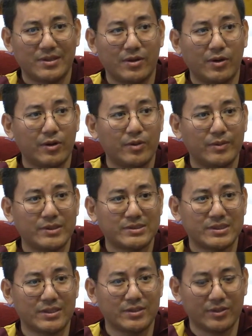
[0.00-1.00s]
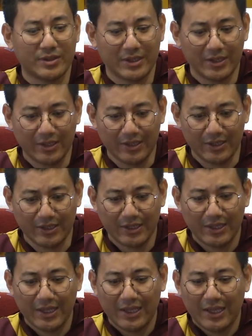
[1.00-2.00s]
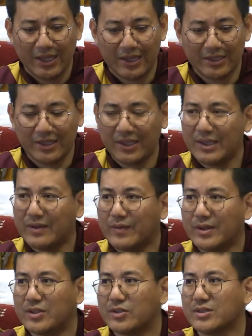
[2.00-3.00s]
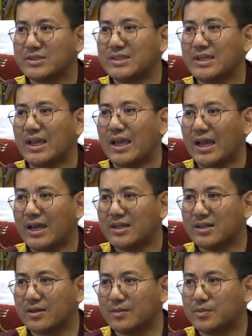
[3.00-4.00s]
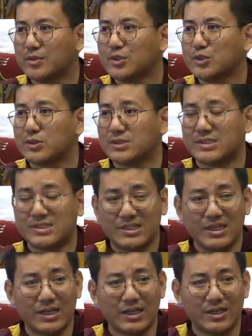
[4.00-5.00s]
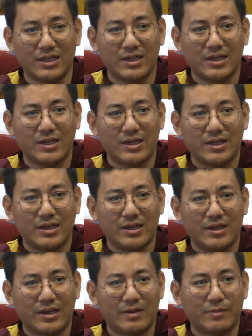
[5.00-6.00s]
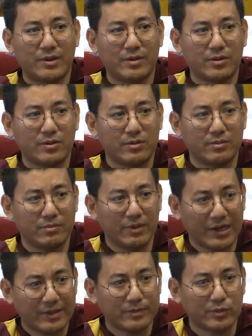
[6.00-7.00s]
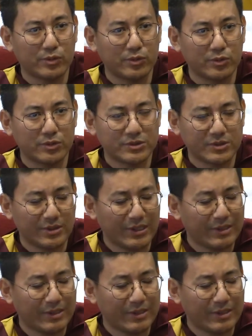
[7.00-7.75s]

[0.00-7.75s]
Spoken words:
Always, caring. And even, she end up to steal Lama Marba's,